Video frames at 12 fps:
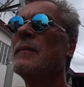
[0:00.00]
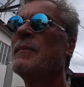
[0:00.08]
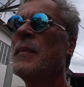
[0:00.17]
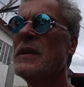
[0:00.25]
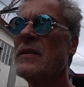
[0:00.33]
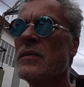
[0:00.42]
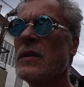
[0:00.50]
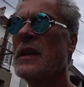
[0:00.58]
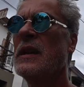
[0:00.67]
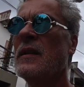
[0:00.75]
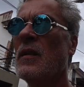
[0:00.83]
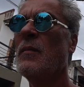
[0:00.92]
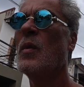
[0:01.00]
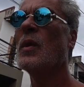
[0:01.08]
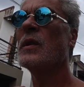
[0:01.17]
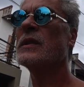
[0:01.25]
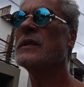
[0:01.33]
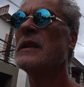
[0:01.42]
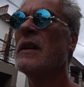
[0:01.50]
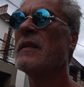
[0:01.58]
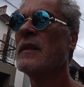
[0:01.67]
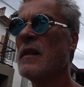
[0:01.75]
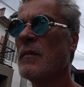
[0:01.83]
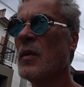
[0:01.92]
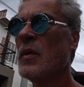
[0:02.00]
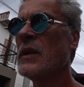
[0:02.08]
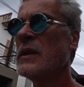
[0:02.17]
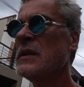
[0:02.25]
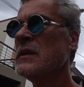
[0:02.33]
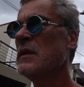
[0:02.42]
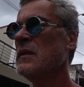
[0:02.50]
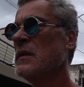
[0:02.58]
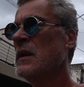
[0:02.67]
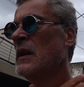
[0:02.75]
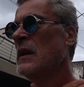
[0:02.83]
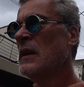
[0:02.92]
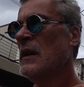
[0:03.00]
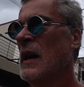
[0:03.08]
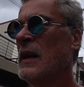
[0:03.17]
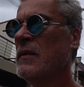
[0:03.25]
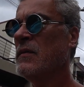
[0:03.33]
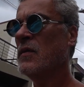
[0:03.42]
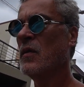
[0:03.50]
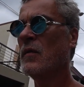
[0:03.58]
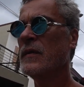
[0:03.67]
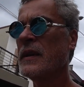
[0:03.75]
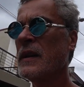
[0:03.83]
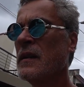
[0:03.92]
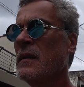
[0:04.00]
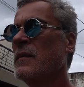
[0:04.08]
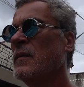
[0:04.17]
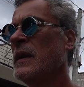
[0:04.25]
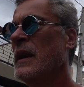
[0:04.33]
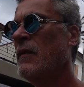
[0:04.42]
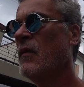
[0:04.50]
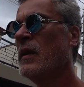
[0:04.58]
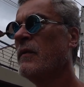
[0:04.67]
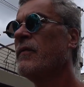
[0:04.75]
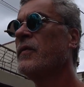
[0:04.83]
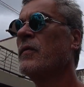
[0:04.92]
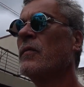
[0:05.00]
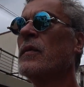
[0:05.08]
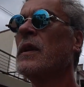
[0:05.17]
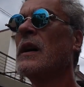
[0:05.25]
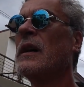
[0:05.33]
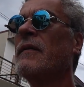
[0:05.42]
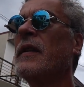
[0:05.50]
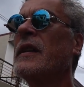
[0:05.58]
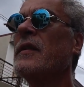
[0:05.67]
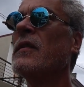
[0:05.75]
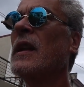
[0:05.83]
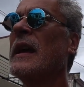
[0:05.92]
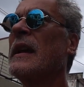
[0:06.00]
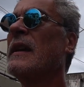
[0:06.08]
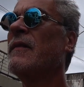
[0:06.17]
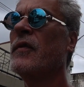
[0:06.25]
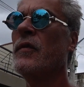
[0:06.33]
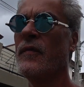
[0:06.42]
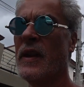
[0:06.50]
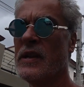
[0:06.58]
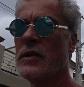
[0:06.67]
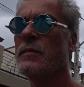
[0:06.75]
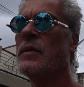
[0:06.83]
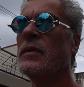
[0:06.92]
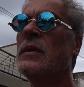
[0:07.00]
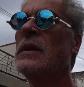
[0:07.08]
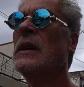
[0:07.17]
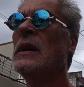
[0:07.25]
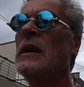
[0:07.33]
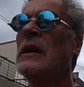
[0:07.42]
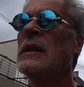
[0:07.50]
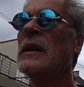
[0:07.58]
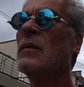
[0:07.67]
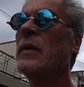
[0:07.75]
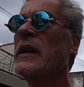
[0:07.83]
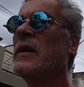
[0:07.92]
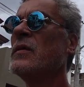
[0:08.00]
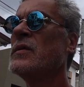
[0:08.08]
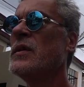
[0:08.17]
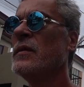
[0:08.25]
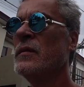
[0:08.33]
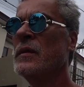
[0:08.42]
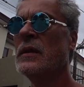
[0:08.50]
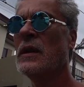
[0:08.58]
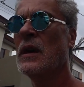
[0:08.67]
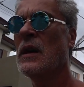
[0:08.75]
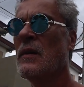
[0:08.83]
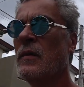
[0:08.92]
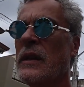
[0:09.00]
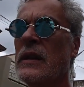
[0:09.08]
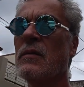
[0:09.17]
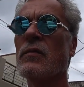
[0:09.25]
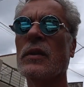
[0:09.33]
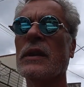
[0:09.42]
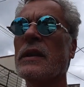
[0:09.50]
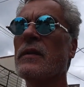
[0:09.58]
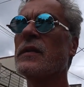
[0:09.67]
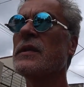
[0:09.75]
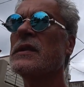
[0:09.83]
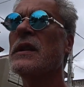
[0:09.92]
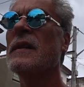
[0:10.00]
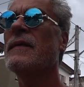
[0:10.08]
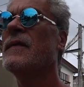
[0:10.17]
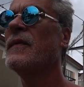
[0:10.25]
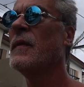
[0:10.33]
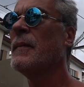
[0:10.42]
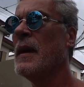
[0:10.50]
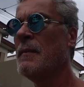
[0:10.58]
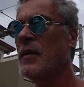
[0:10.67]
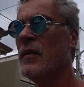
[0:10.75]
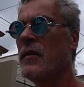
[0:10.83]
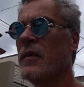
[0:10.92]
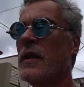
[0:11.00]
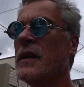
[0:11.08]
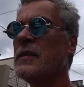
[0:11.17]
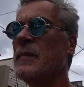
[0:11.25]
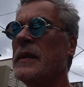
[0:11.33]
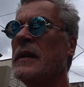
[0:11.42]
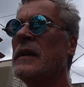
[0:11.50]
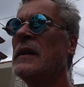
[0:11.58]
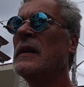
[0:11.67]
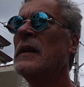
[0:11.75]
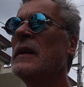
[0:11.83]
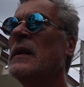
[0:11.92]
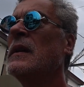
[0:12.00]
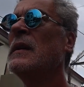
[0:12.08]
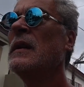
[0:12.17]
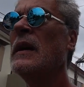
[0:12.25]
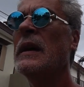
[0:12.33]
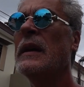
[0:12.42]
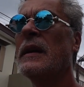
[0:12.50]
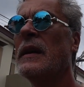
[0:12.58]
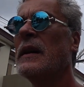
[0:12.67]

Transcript: pesos a kilo more just down in Carmona, so I don't go over there. We have one fruit vendor lady, fruit and vegetable, that we go to. We get really good stuff from them, her and her husband, and